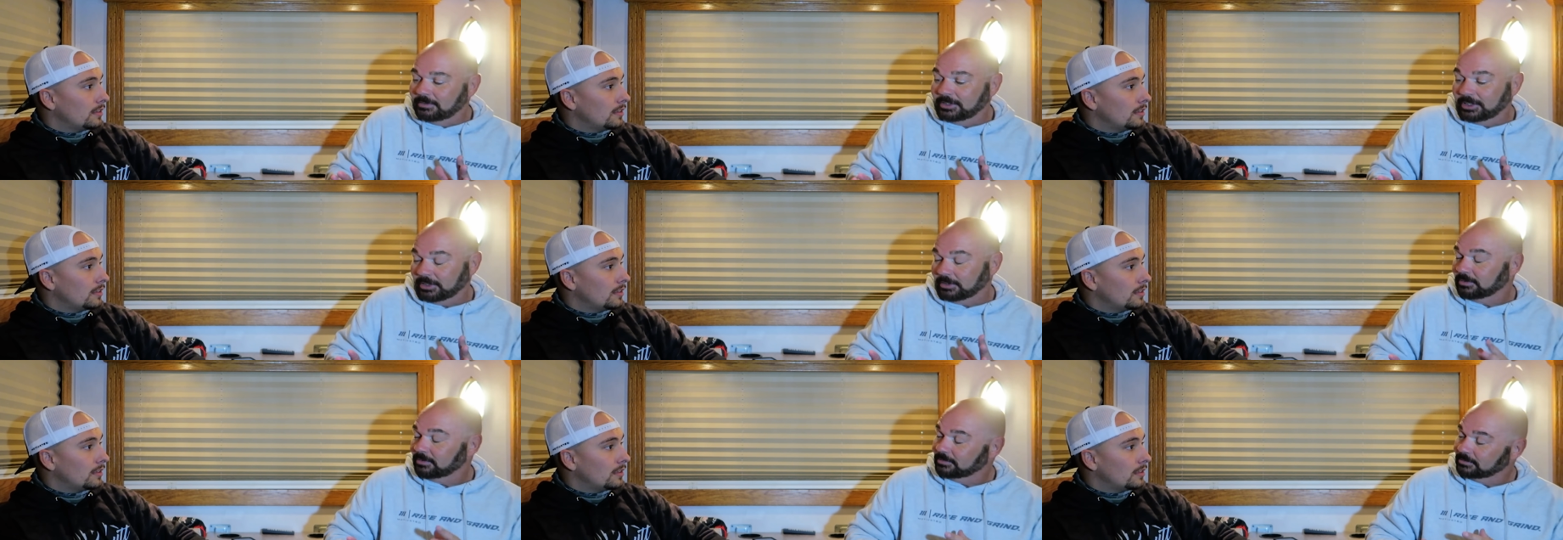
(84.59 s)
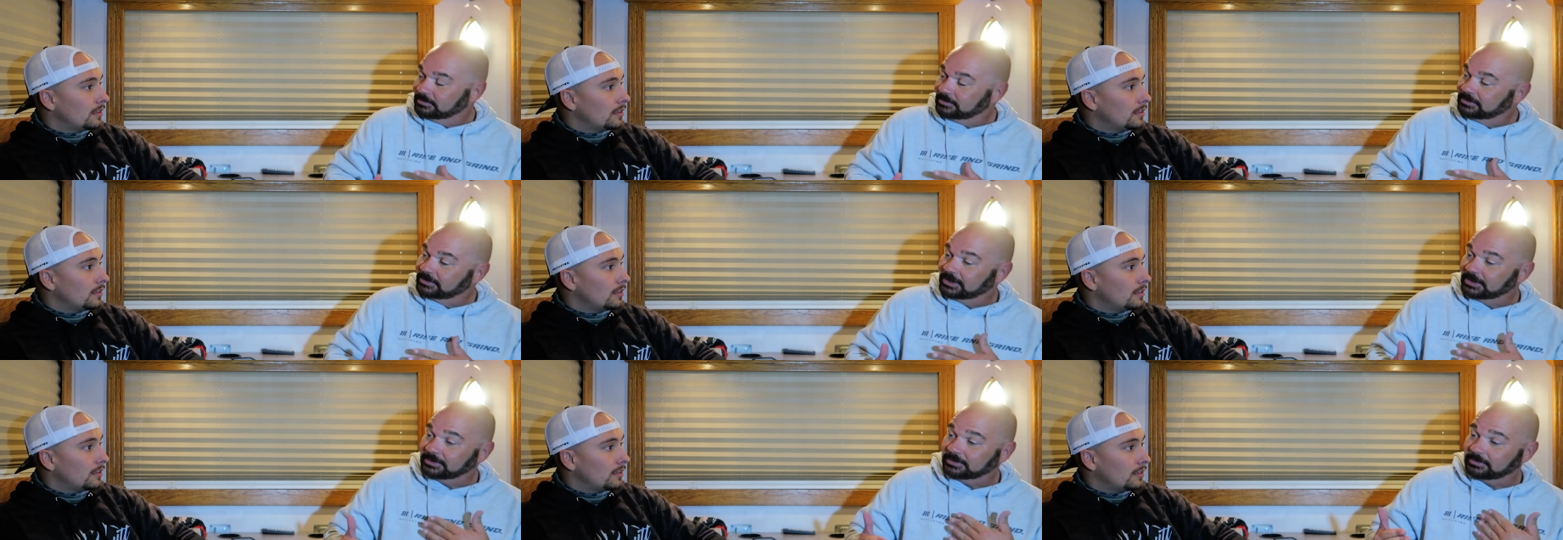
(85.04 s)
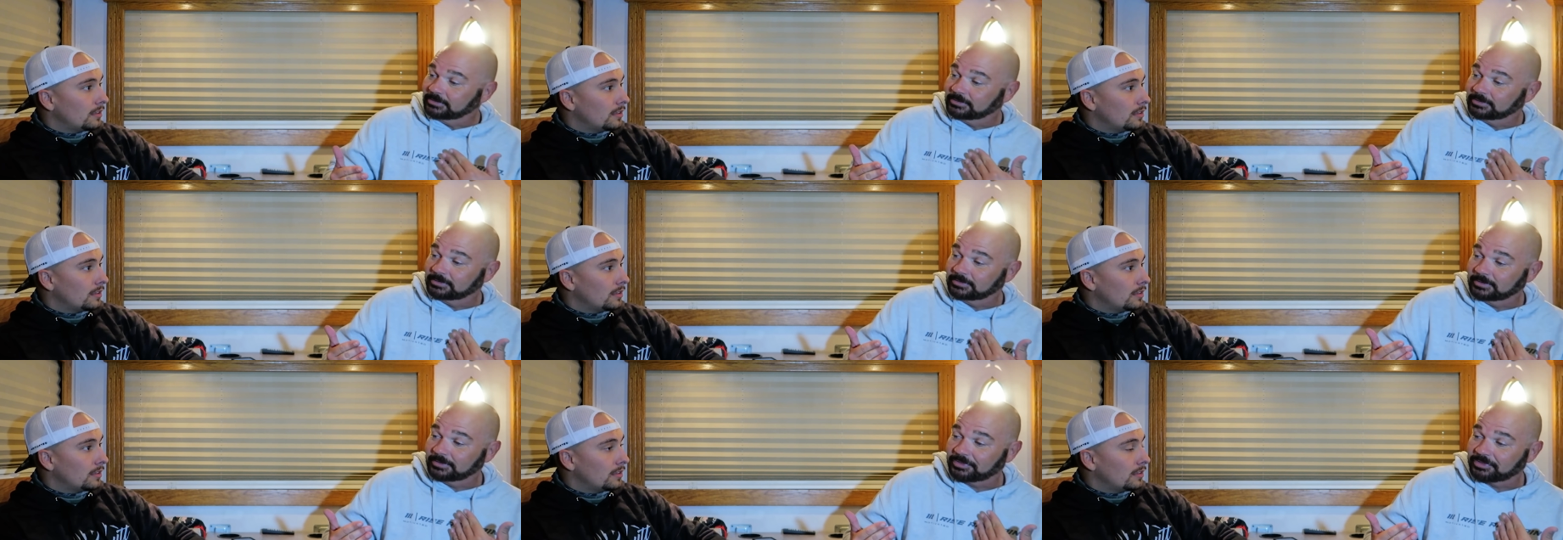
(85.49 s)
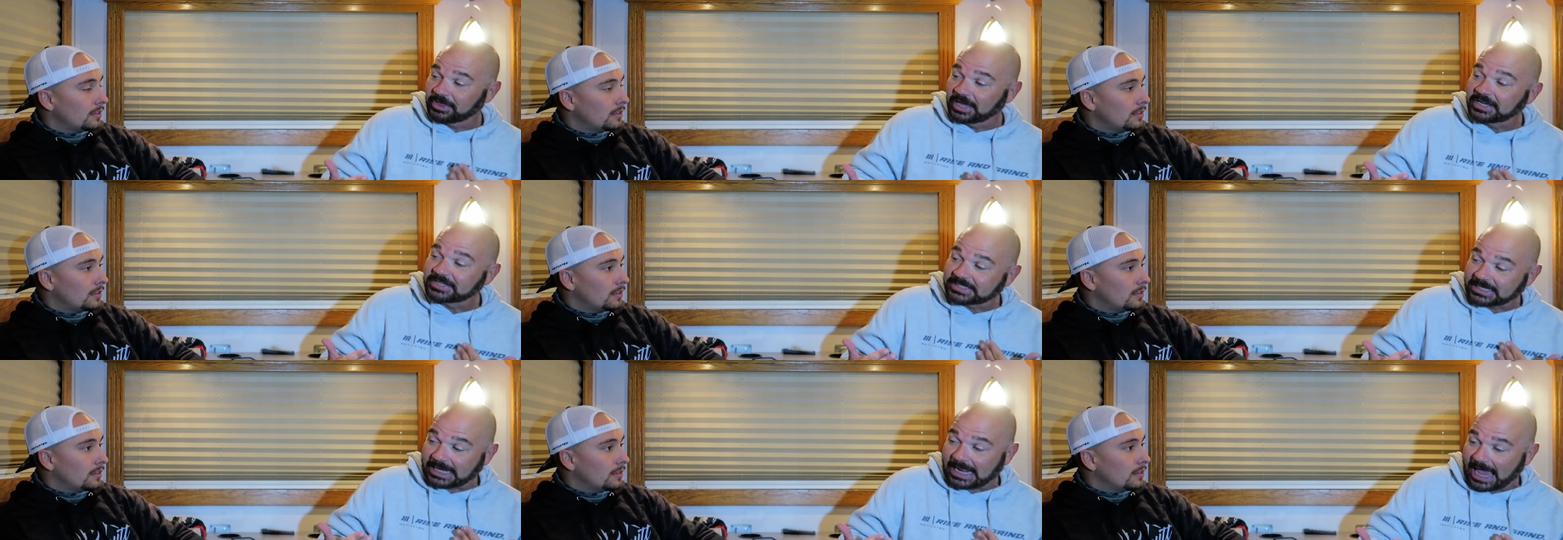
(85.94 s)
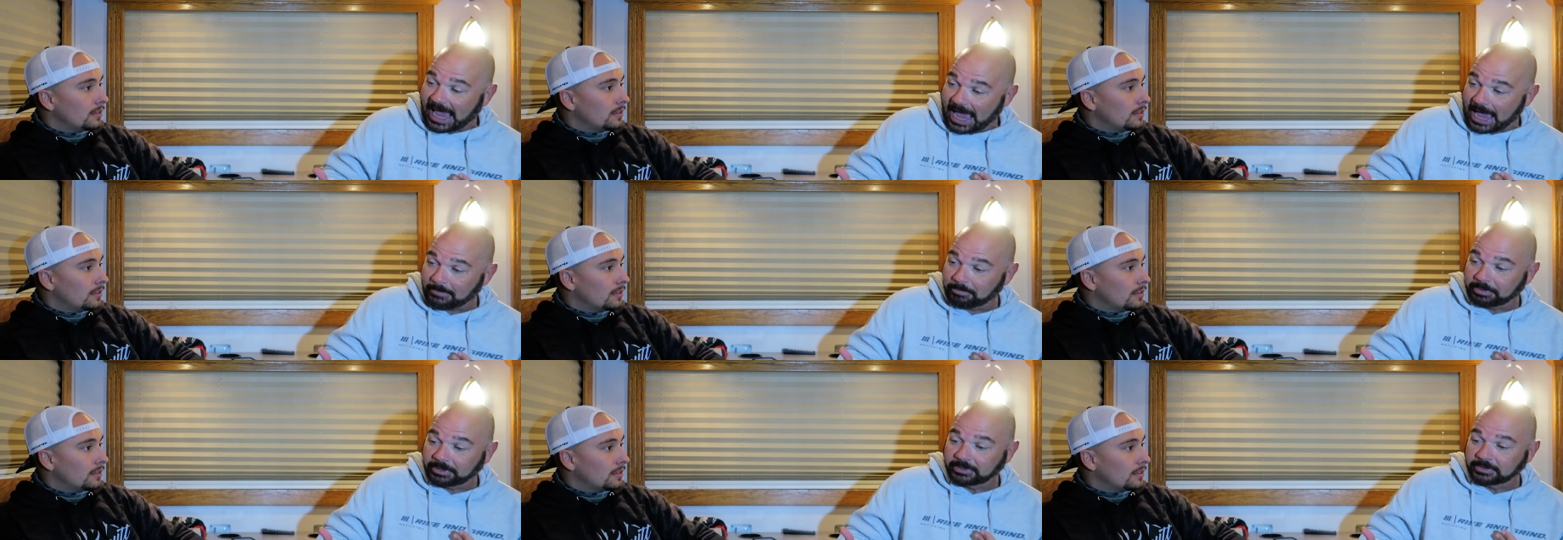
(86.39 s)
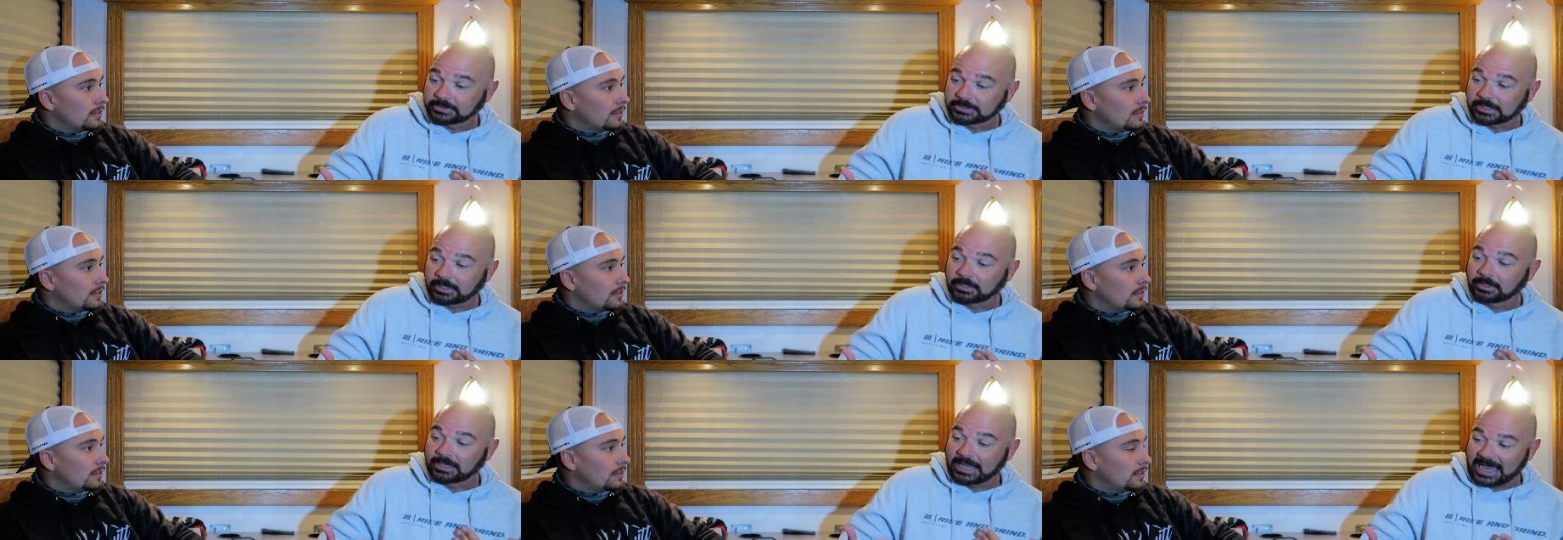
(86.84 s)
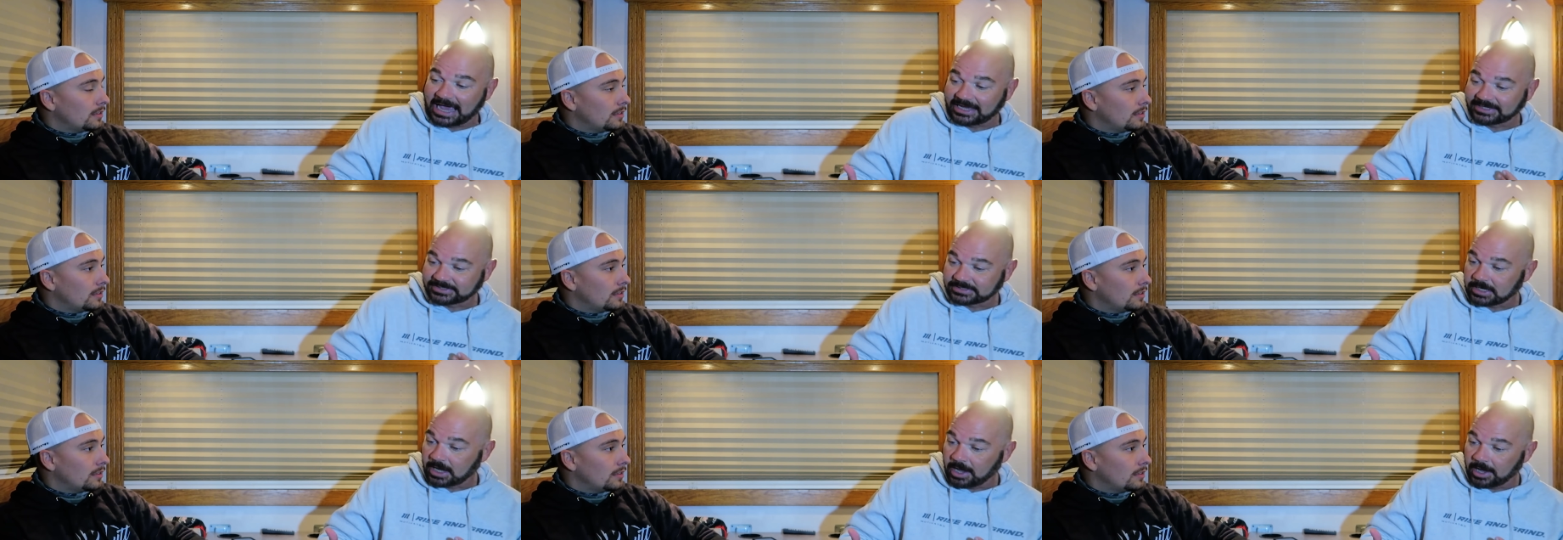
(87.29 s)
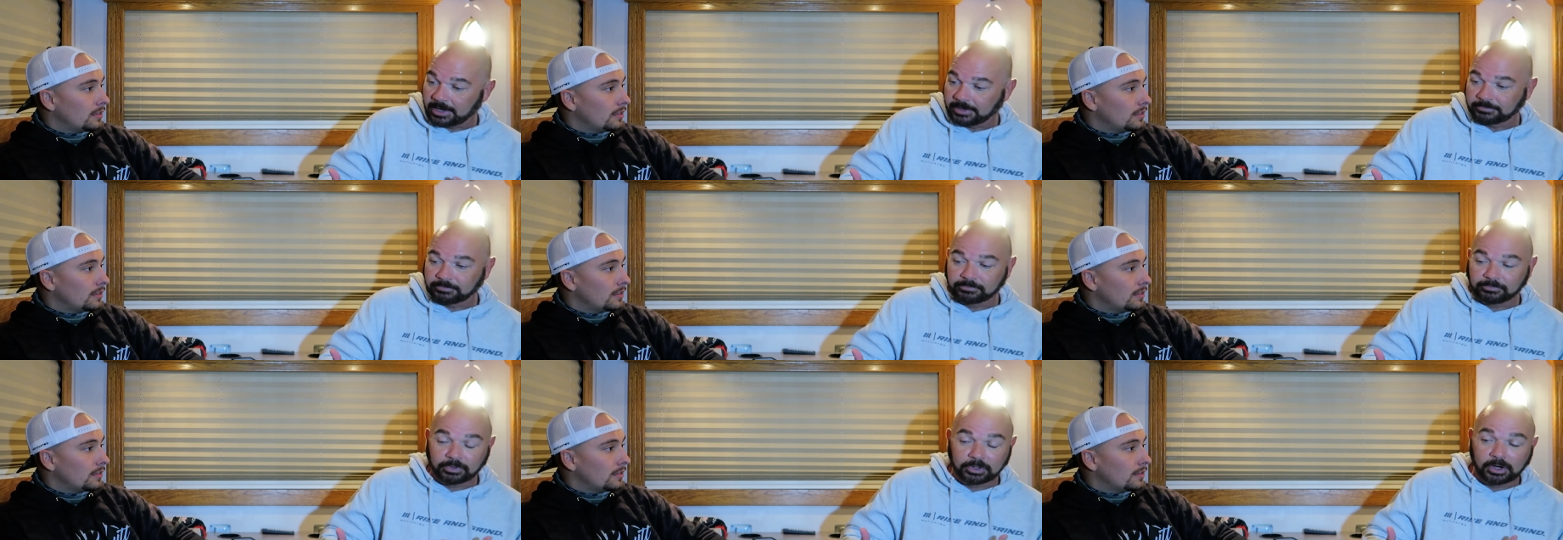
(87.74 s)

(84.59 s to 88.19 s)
Speaker 1: look the things that happened last time,